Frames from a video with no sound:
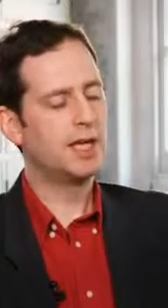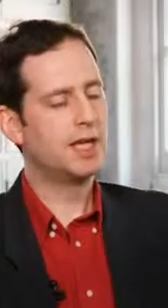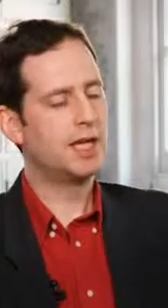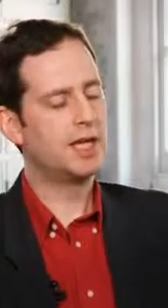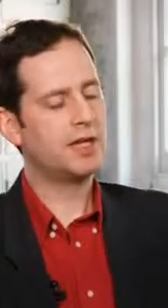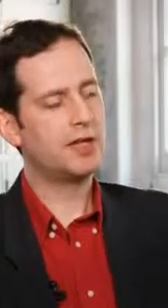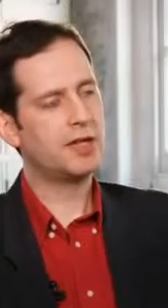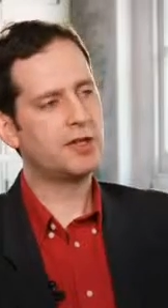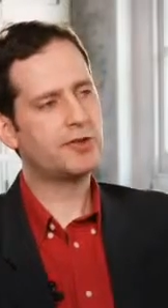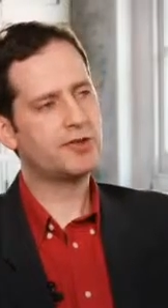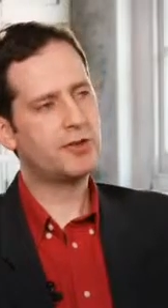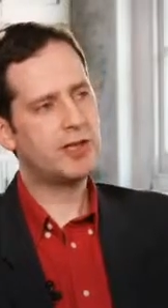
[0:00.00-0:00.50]

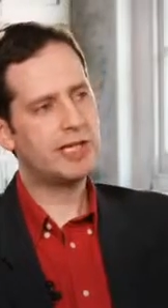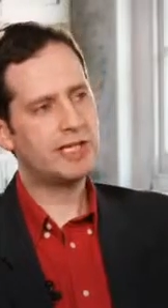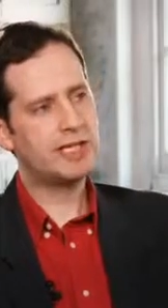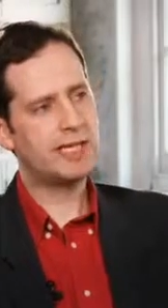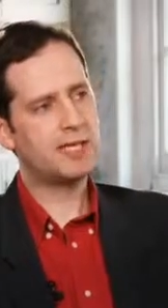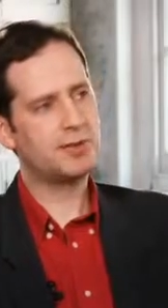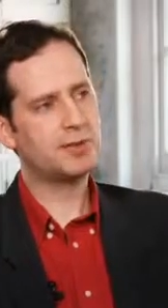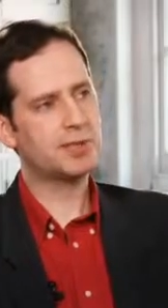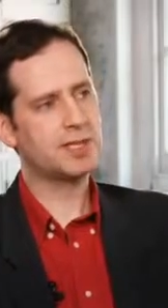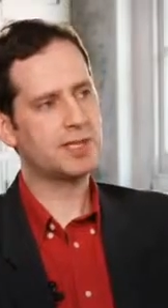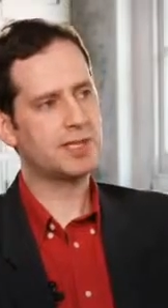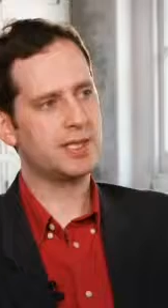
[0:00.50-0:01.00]
And are there any
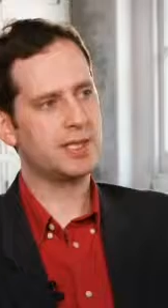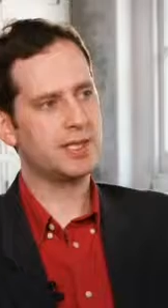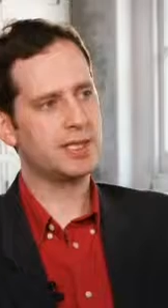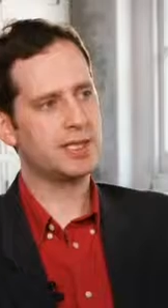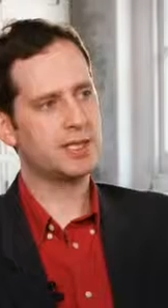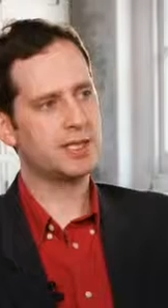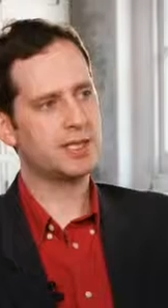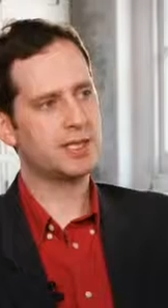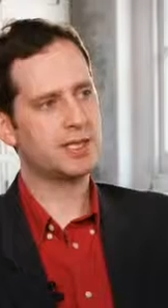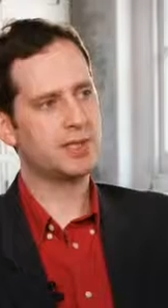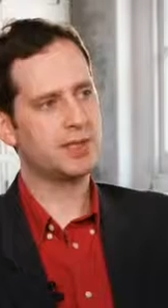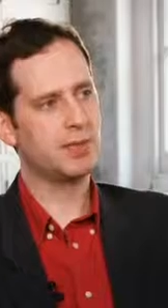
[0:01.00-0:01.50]

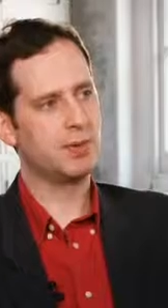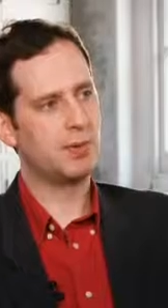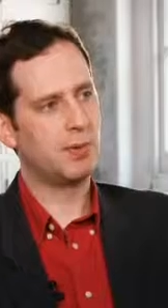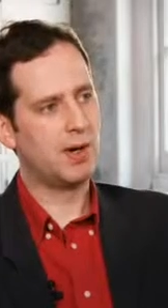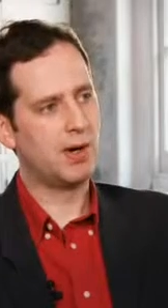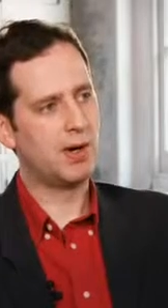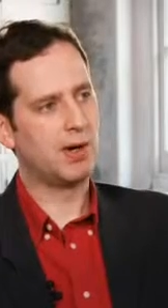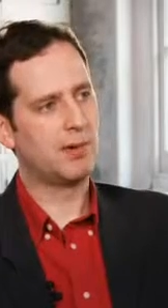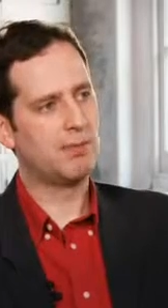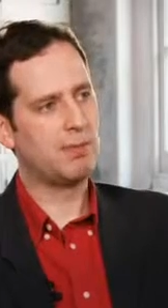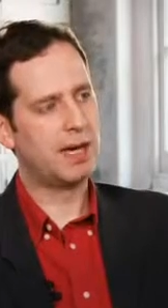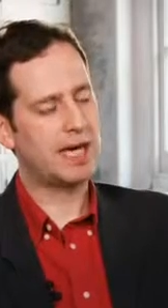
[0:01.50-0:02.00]
downsides
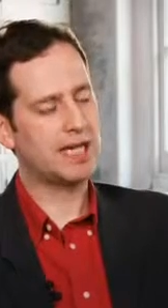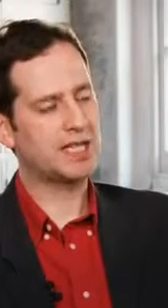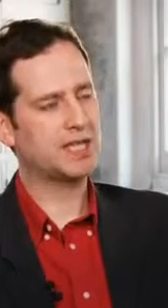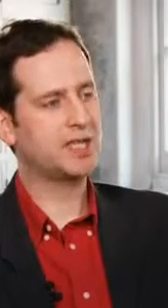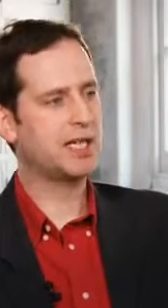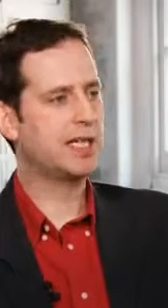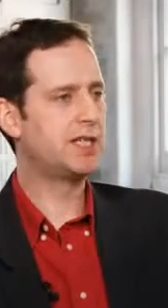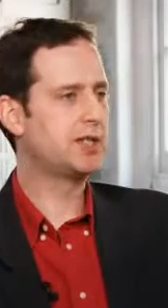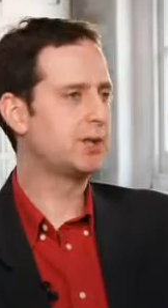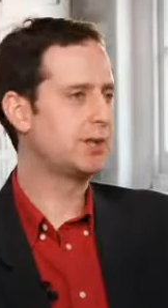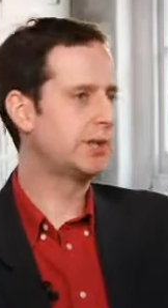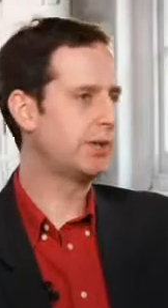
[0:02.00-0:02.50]
to
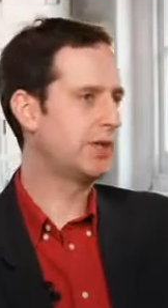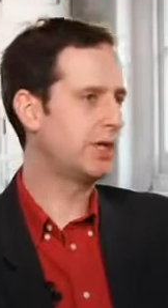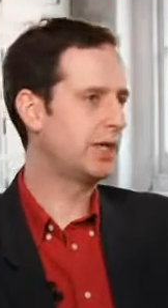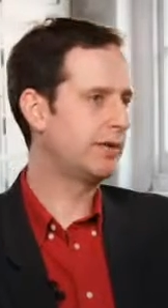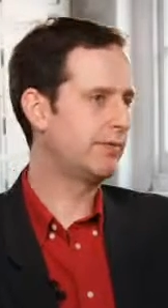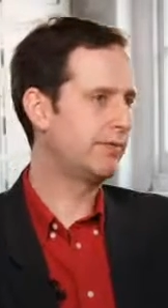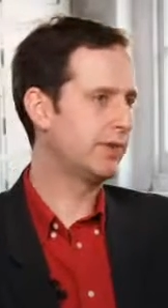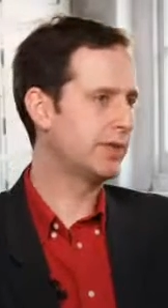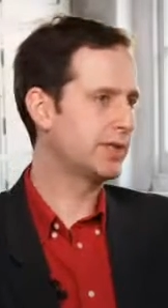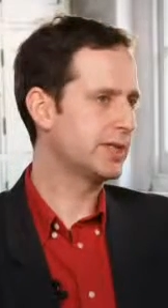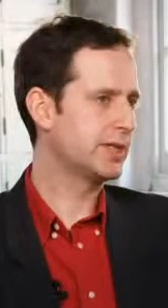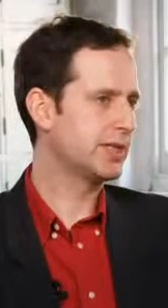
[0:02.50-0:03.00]
Exchange
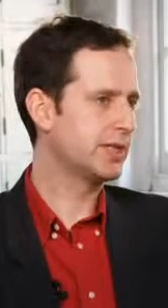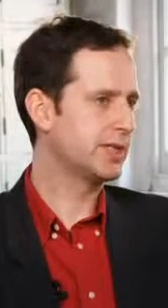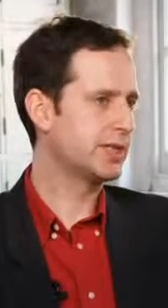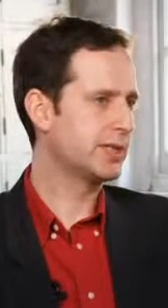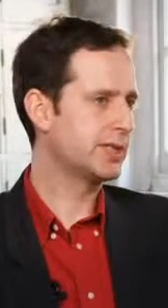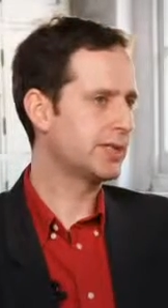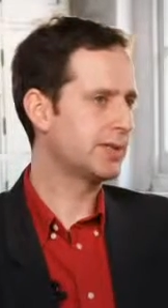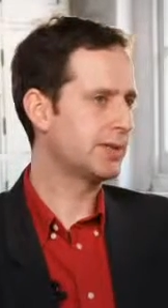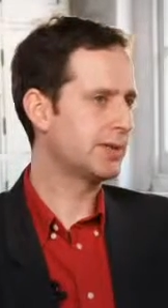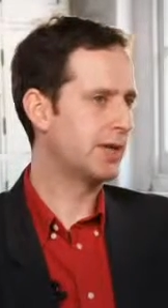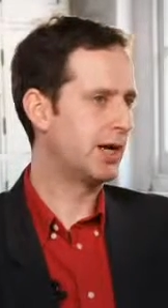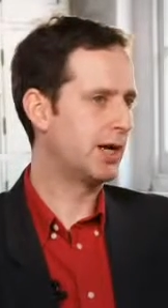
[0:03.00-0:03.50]
Online
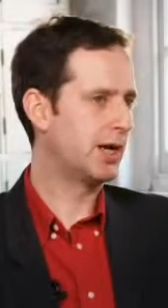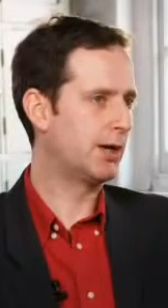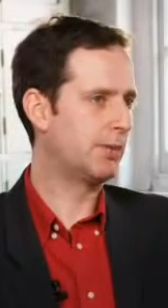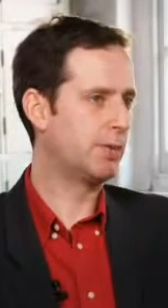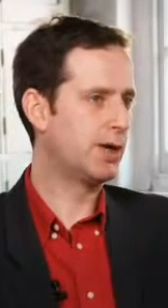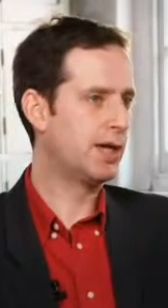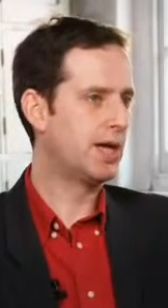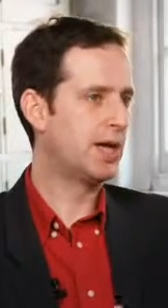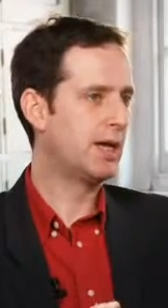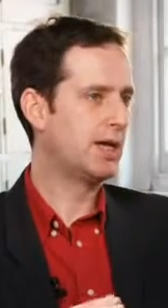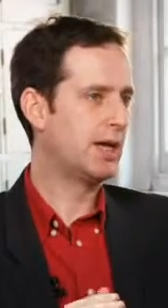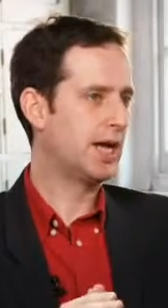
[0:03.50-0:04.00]
versus
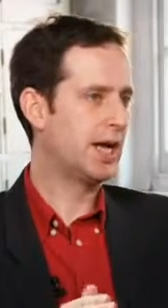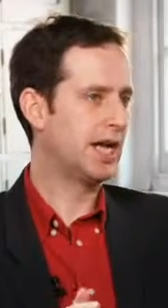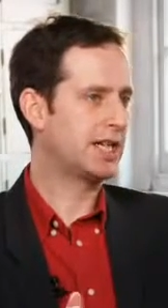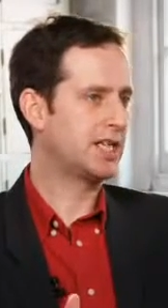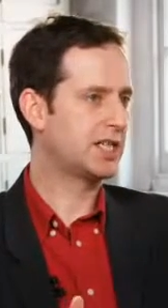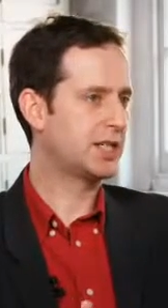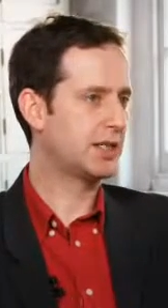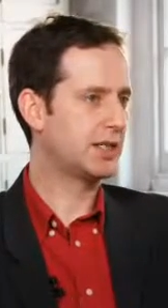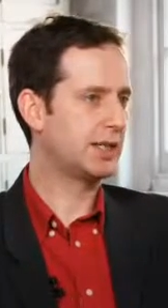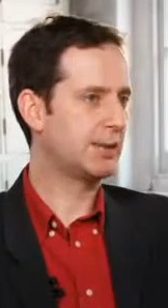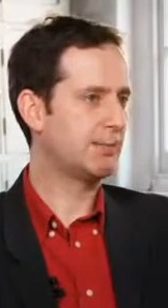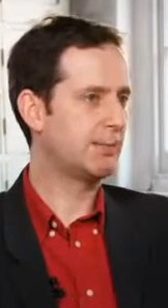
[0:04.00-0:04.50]

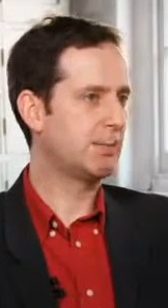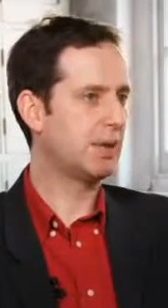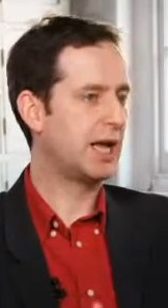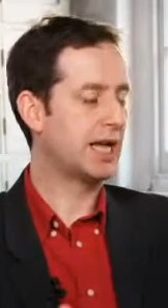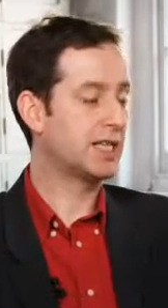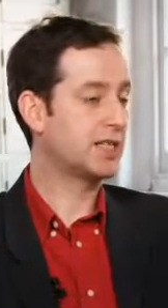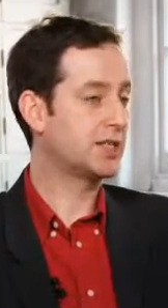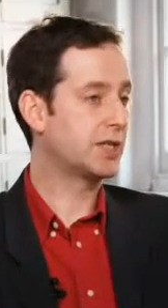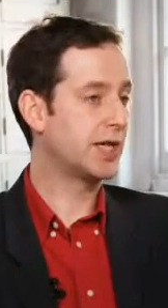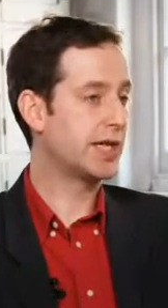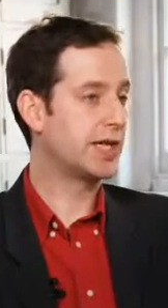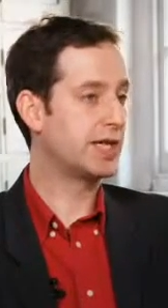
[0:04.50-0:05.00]
actually
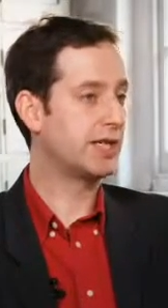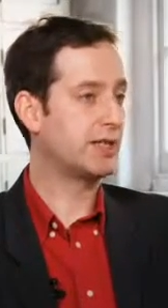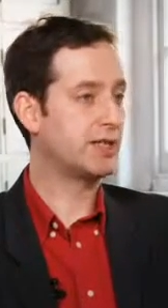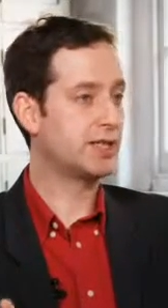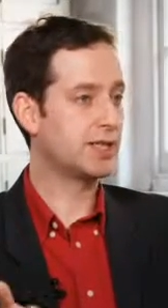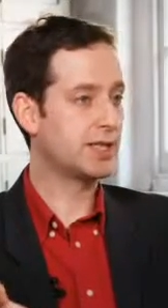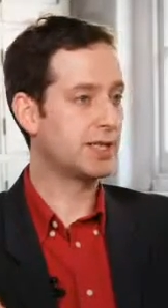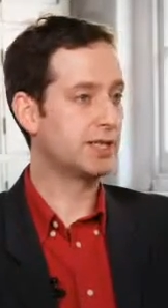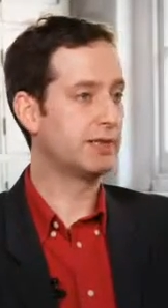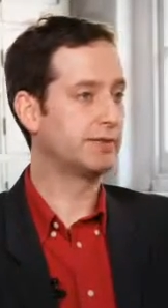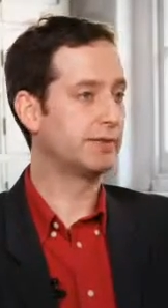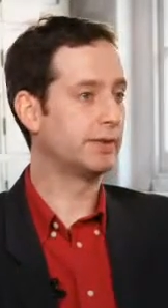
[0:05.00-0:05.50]
Exchange
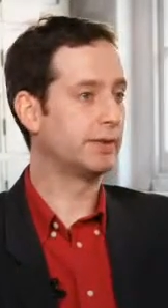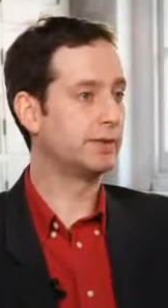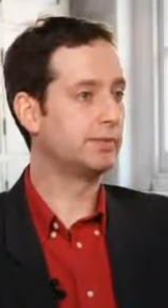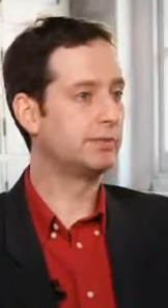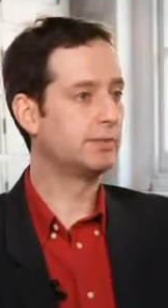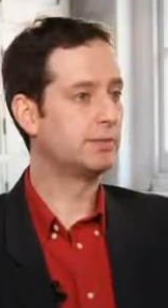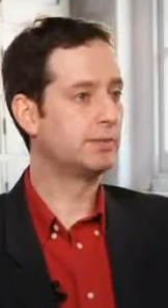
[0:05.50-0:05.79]
Server?